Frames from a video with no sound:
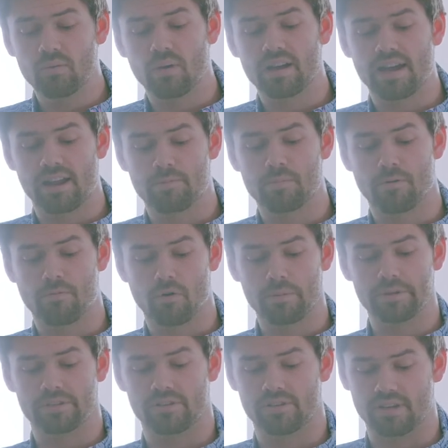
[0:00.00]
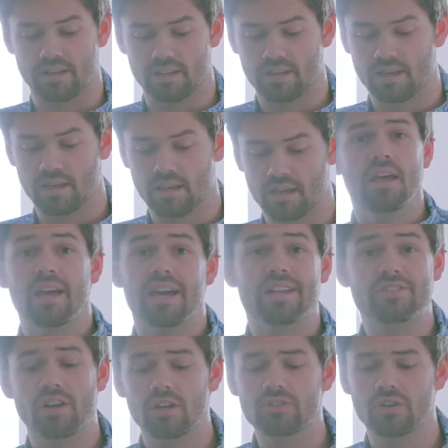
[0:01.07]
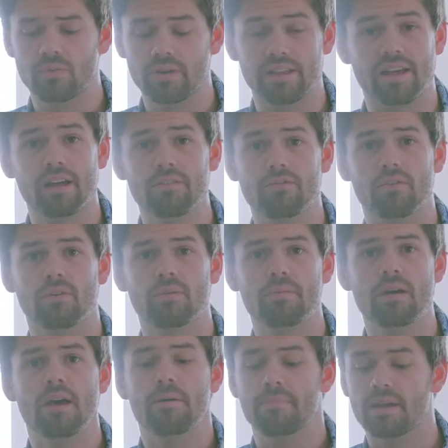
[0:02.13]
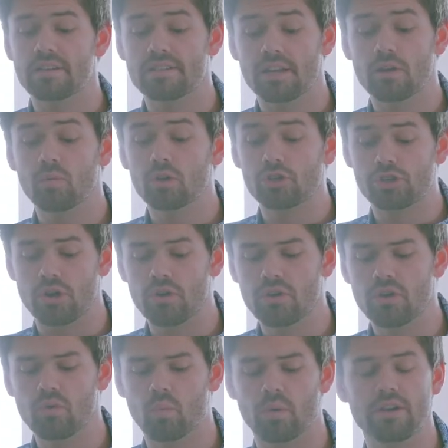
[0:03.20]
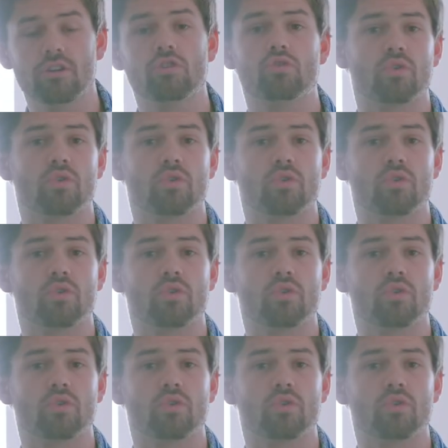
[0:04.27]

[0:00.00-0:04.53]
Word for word: what kind of performance you need. It's also really helpful because it will show you when you're